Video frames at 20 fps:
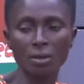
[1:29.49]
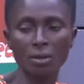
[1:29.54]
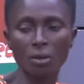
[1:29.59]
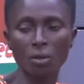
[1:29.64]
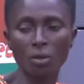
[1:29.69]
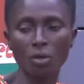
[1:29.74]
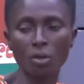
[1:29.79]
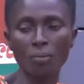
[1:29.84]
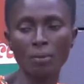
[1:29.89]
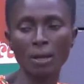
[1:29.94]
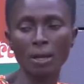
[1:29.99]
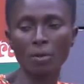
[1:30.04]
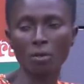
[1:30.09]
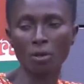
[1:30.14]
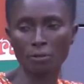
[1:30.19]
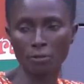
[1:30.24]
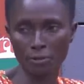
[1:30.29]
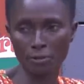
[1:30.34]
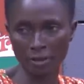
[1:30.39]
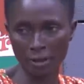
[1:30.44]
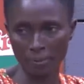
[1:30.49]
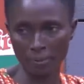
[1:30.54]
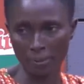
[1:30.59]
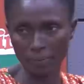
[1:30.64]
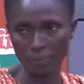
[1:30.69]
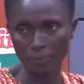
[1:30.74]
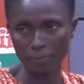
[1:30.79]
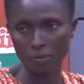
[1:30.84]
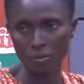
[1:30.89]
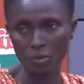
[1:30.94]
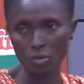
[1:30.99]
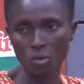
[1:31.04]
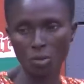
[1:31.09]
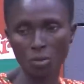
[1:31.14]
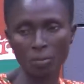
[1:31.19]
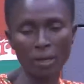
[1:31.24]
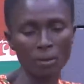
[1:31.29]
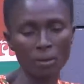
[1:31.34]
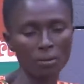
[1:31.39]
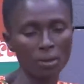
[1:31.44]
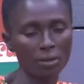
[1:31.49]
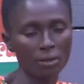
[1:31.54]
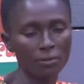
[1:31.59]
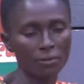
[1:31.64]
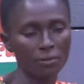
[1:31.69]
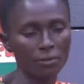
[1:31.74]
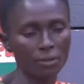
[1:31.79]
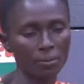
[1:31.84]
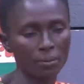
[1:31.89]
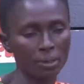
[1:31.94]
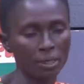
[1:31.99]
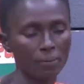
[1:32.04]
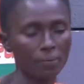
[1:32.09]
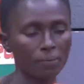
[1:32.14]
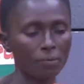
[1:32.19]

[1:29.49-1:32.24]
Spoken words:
o man of frame, to man wa frame,